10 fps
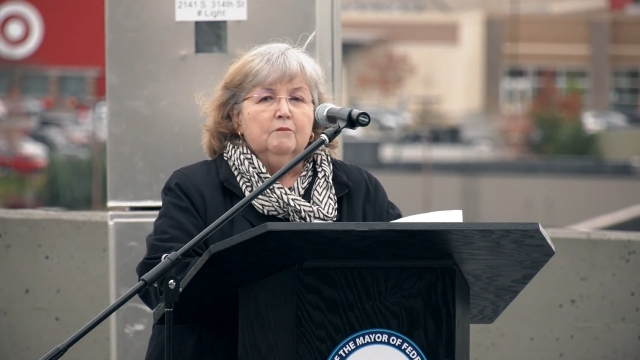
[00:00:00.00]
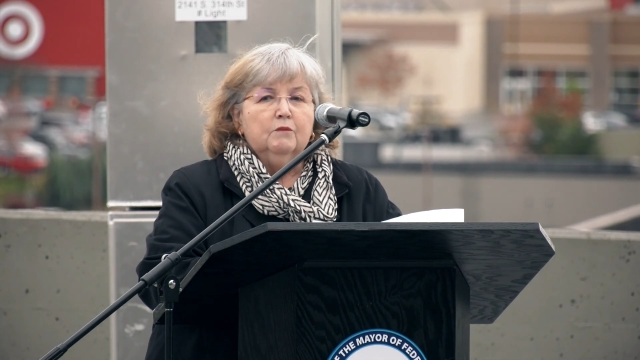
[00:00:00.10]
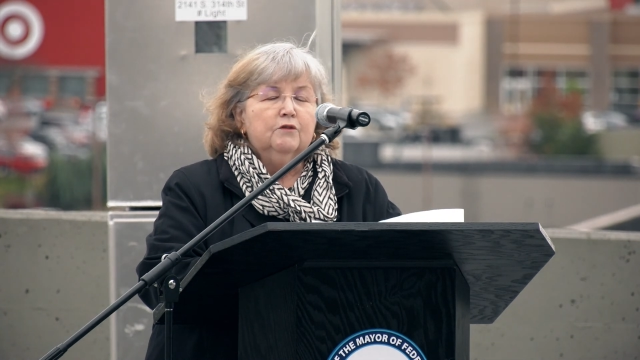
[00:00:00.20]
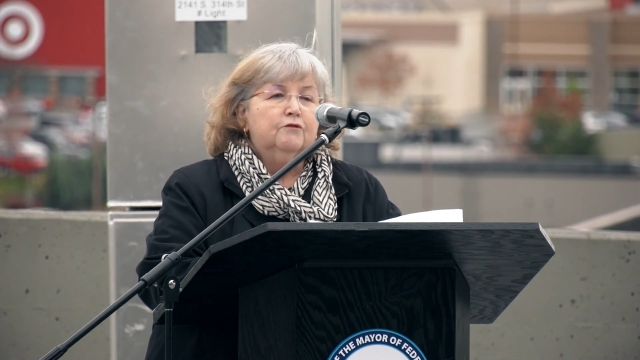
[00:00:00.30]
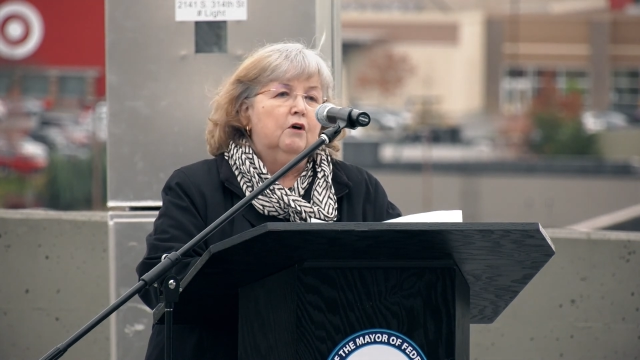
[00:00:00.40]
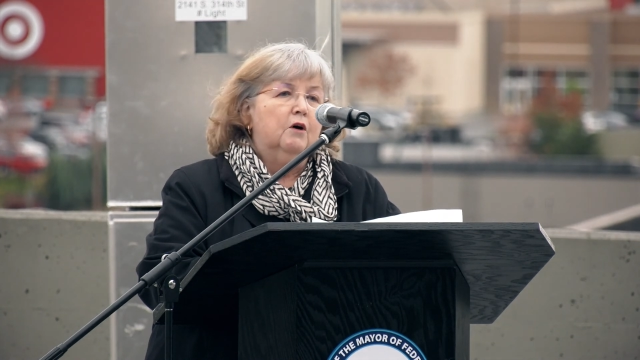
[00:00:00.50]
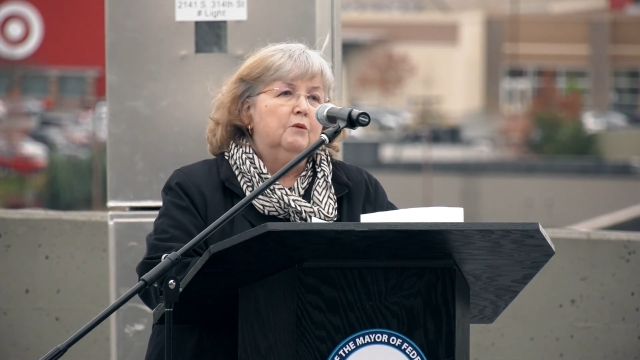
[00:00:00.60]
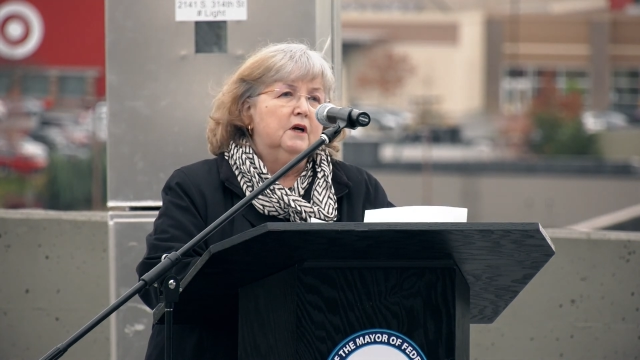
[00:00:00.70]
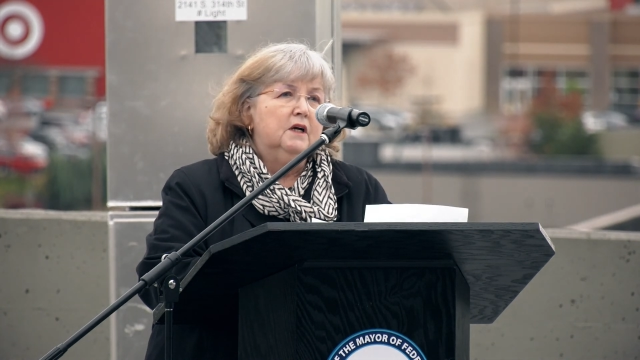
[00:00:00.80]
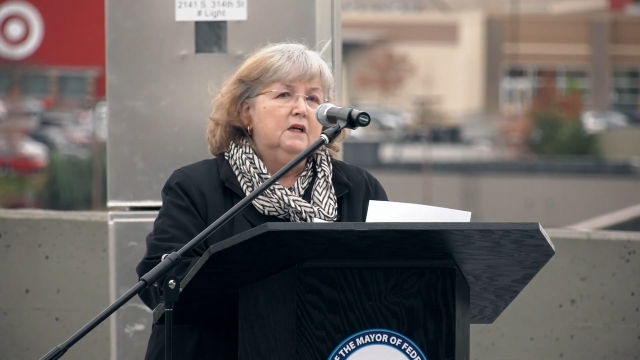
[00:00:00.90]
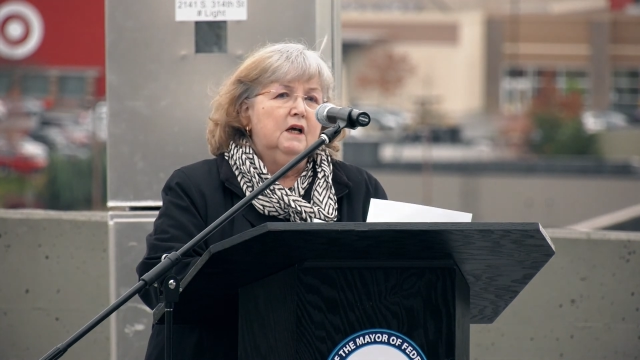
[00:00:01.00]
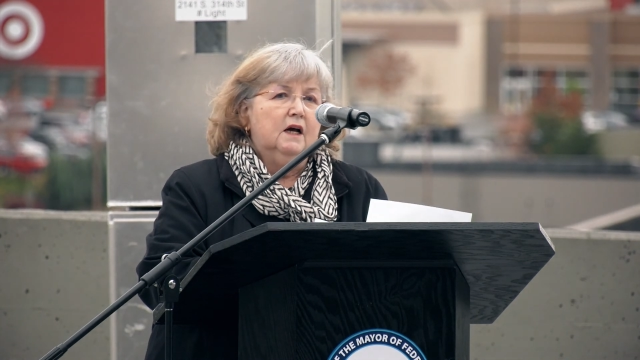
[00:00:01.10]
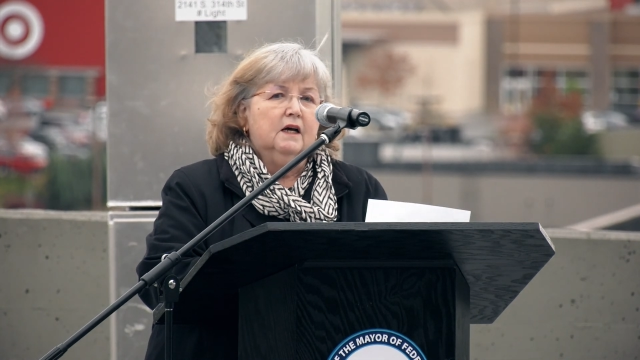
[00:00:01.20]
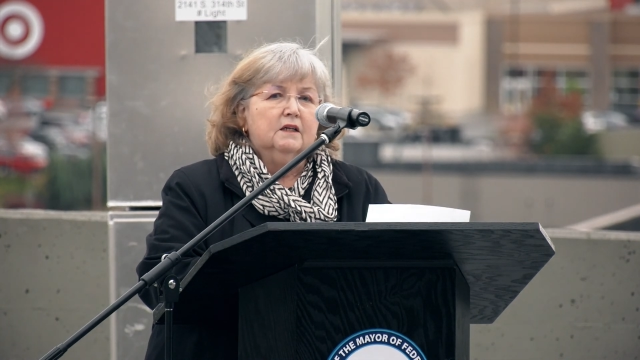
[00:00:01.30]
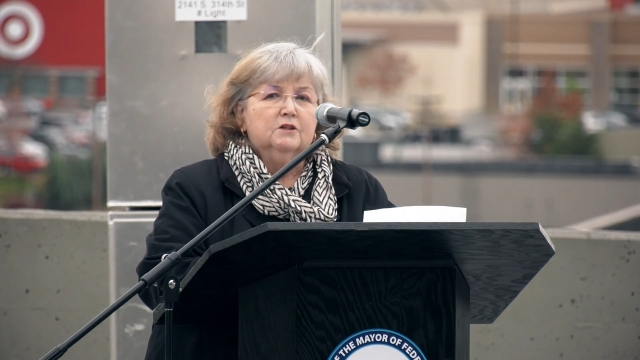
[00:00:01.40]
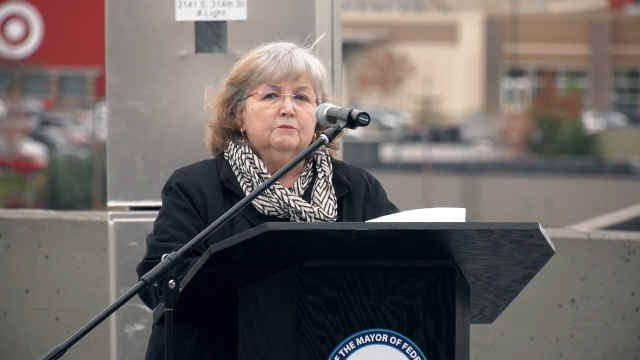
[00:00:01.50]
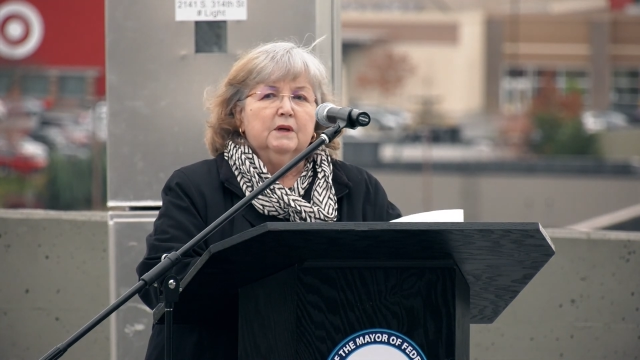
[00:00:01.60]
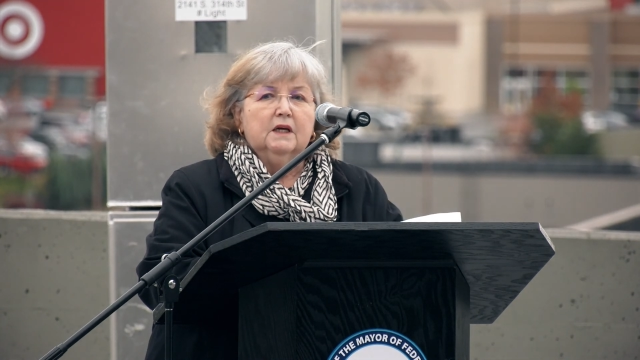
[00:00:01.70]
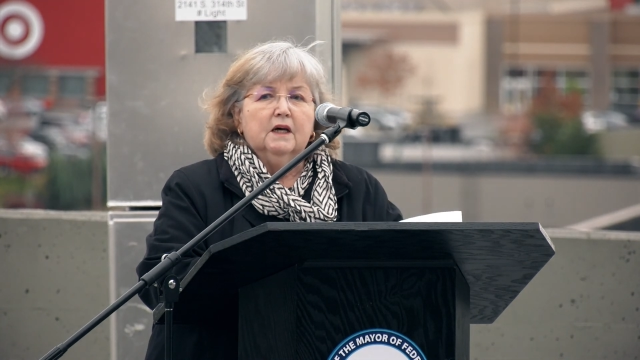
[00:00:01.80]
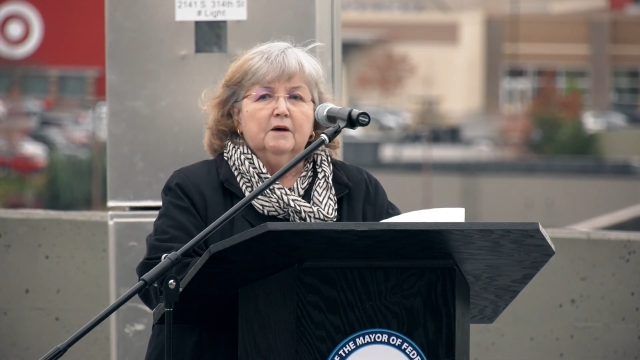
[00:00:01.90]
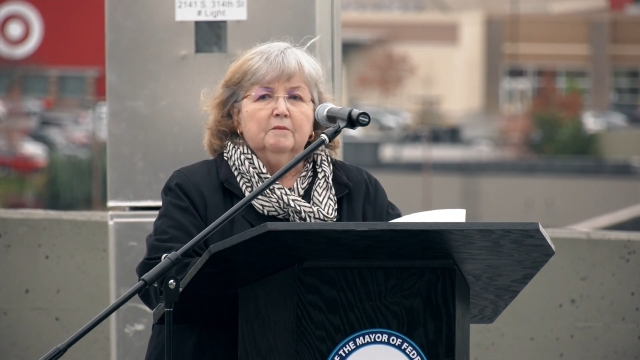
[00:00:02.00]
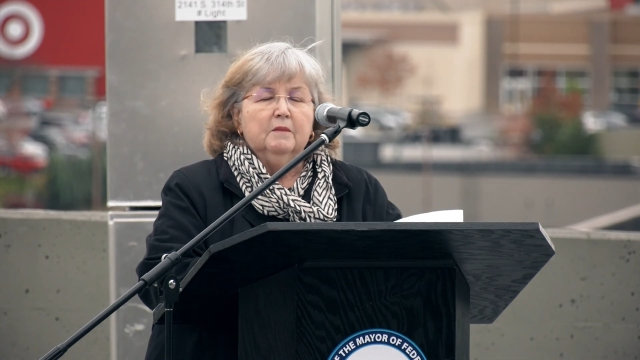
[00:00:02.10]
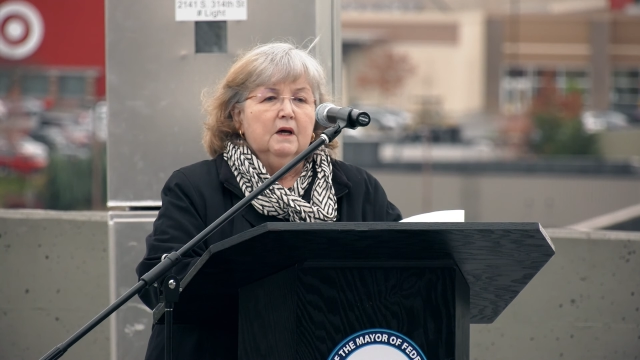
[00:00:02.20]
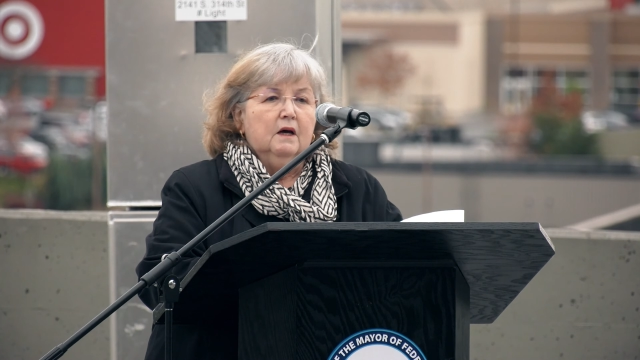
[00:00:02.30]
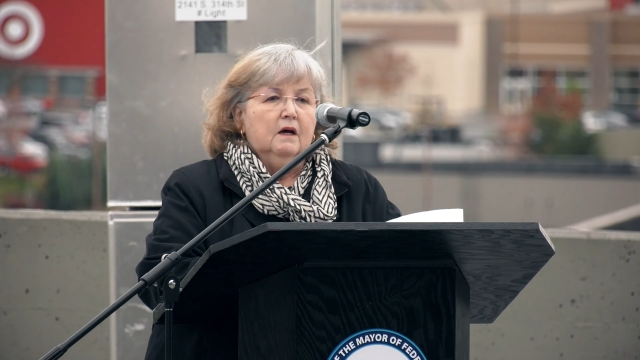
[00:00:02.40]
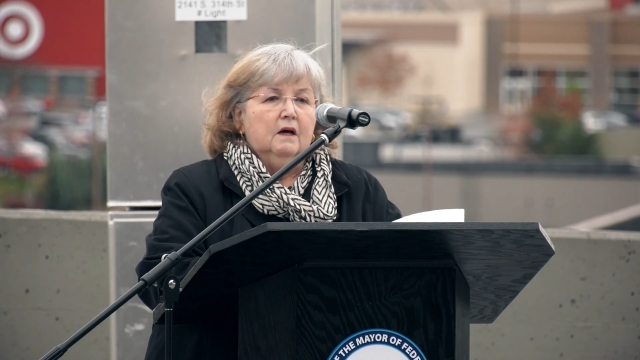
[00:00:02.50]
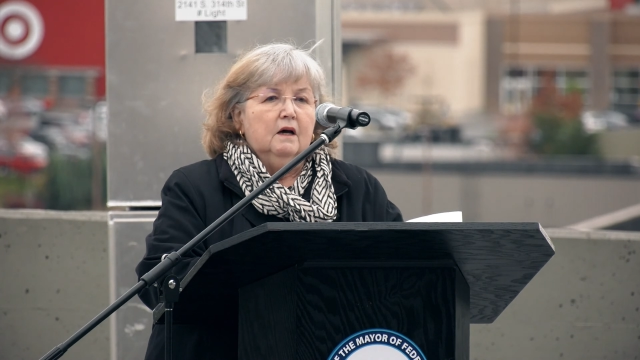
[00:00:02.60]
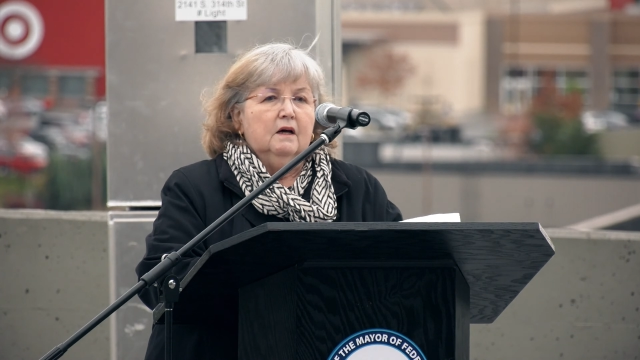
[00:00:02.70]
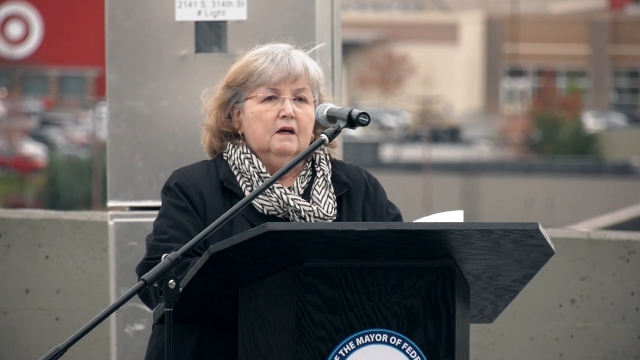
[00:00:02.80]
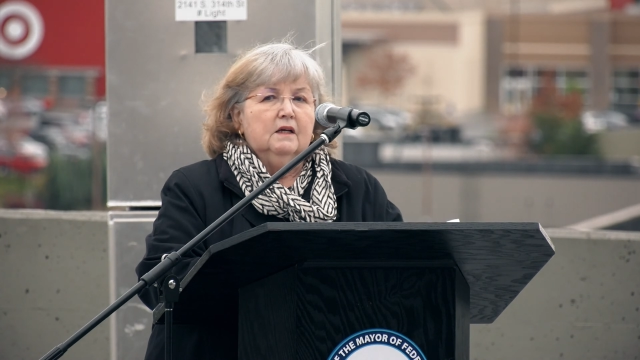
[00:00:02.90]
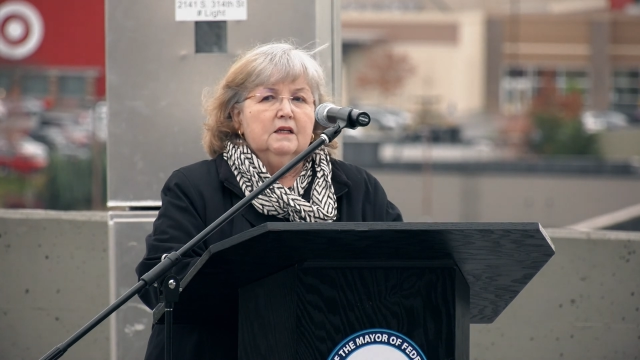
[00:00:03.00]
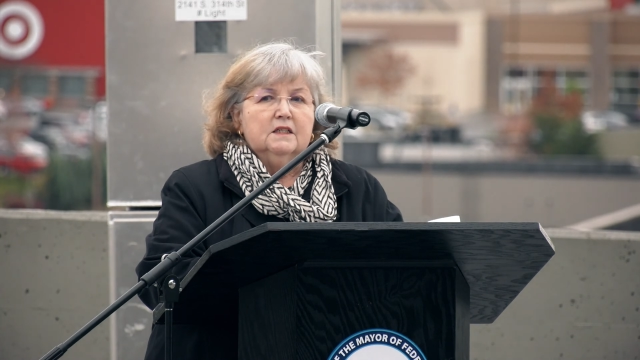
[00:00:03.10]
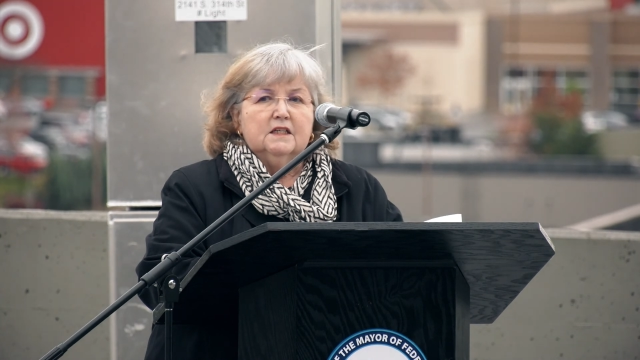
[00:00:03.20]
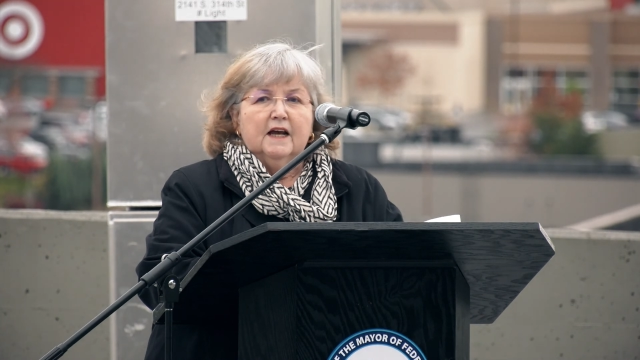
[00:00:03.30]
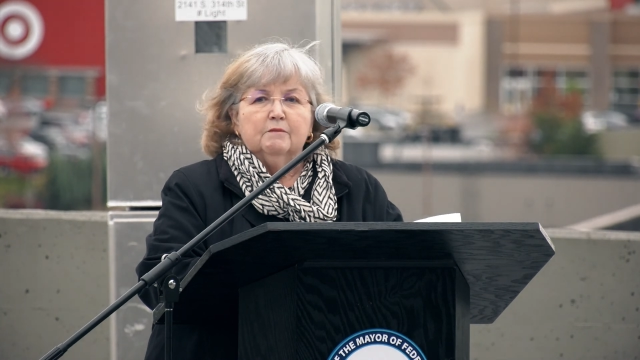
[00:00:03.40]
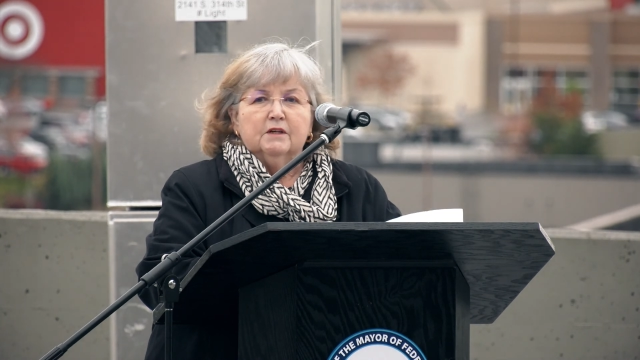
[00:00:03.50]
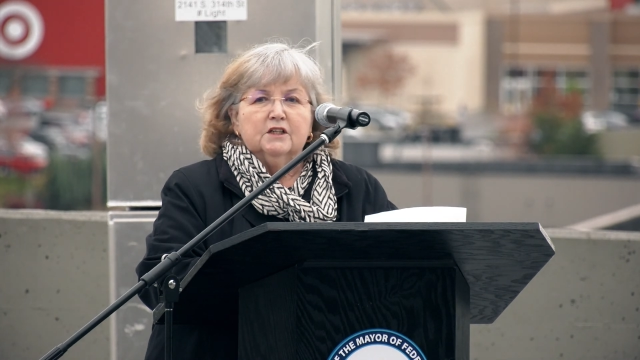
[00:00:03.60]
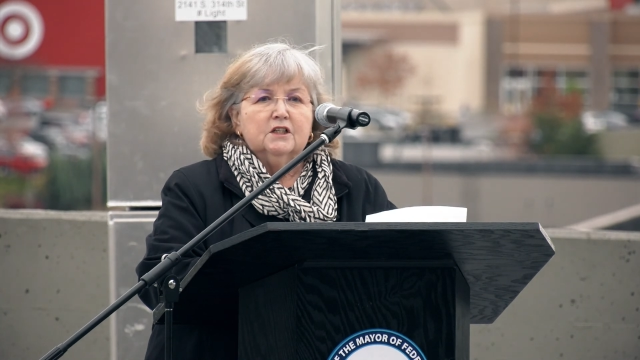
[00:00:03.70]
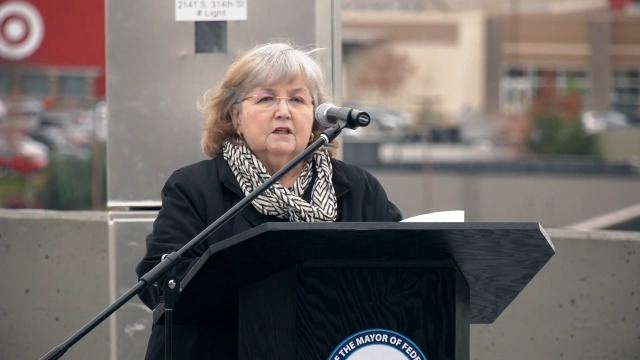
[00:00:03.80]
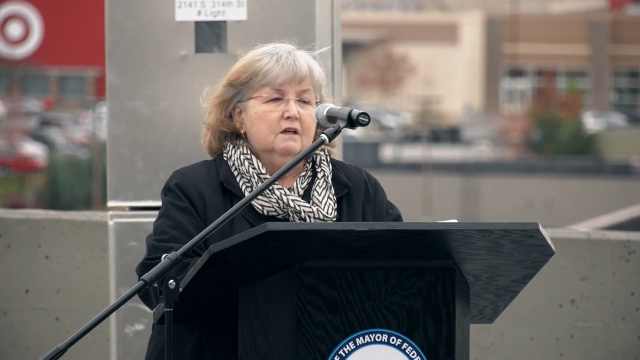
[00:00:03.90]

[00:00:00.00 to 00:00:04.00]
move forward to become an established